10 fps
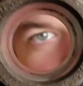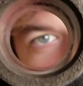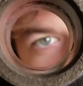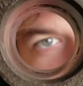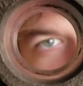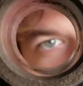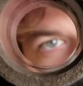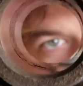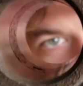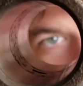got like a
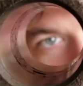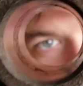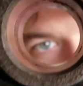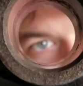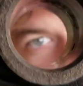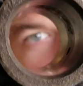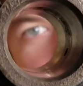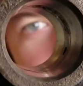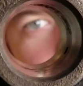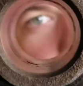little bit of extra
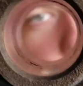rise